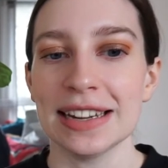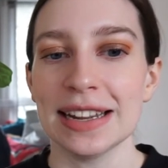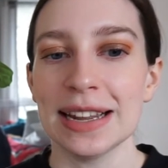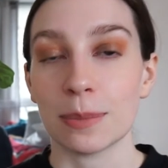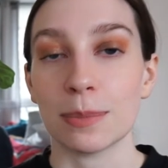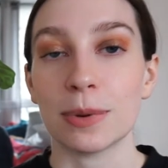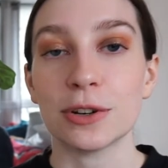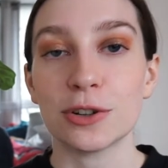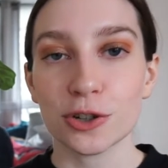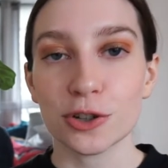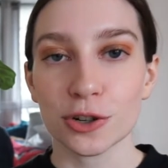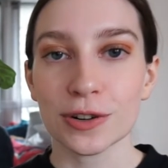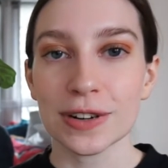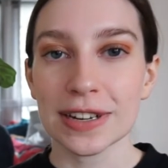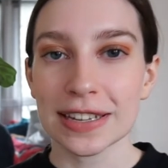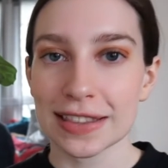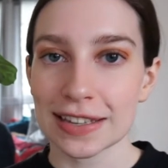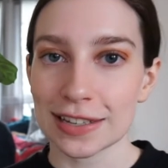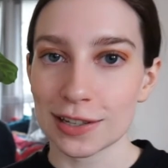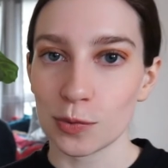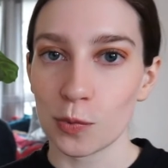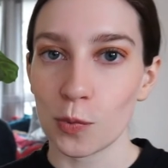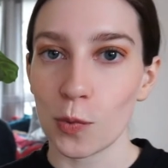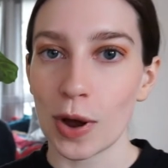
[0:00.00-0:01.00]
But during
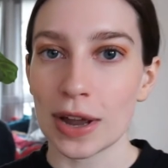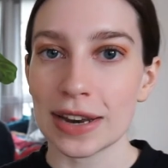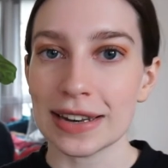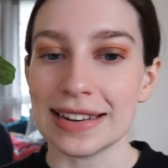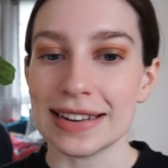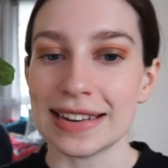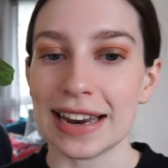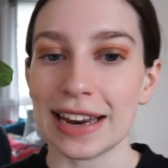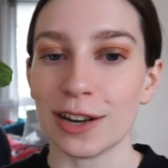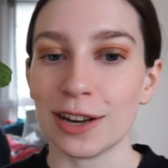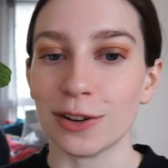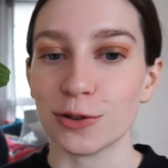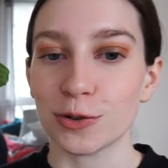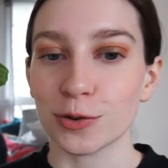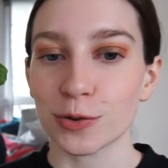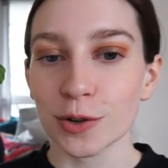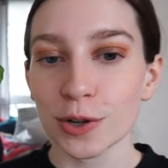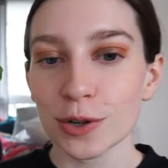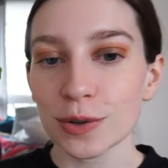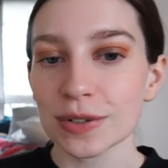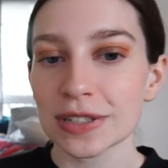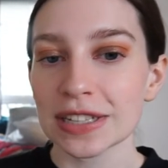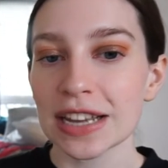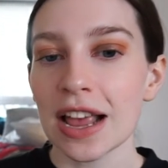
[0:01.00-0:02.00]
this one day
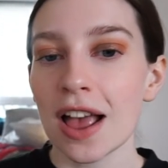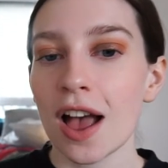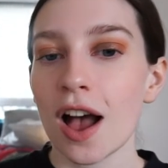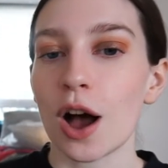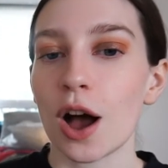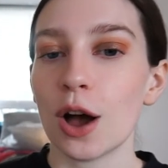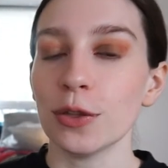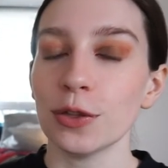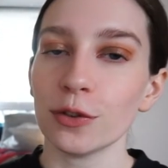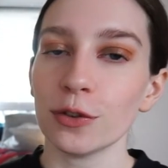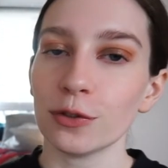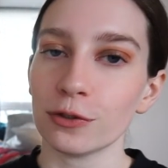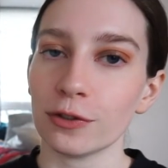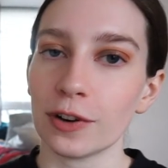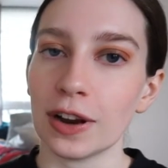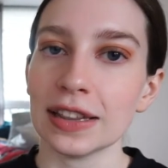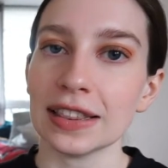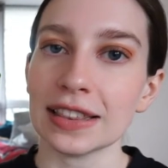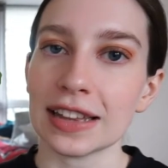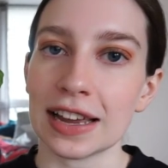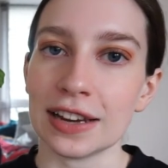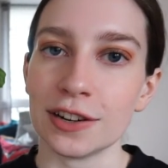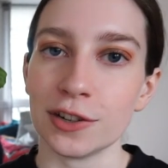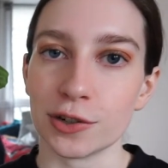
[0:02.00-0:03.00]
truce on the front
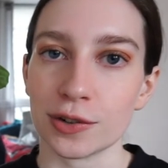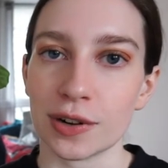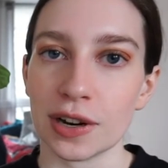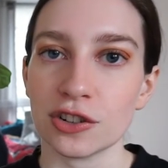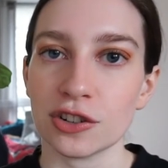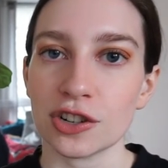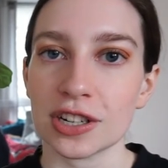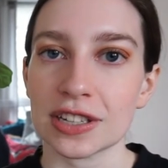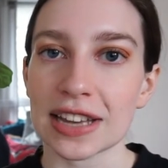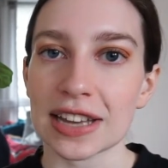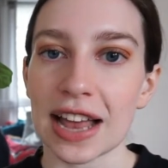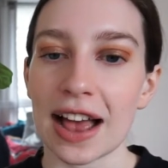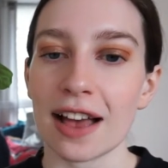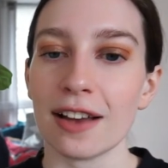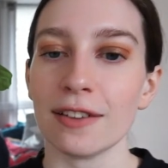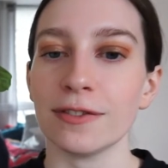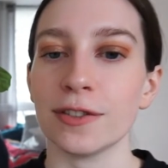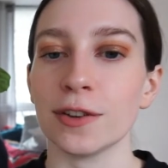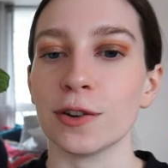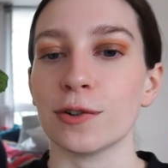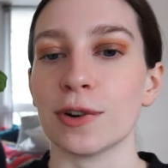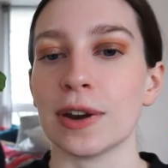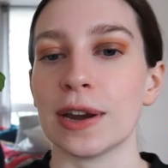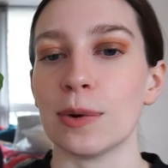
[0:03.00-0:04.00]
line trenches of
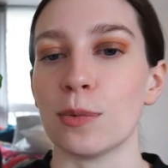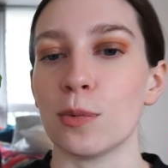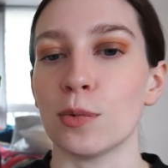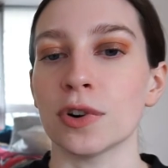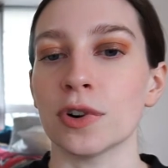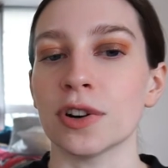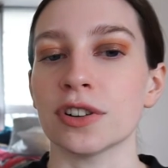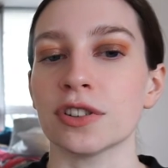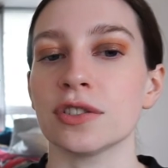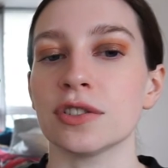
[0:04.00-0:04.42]
the Great War,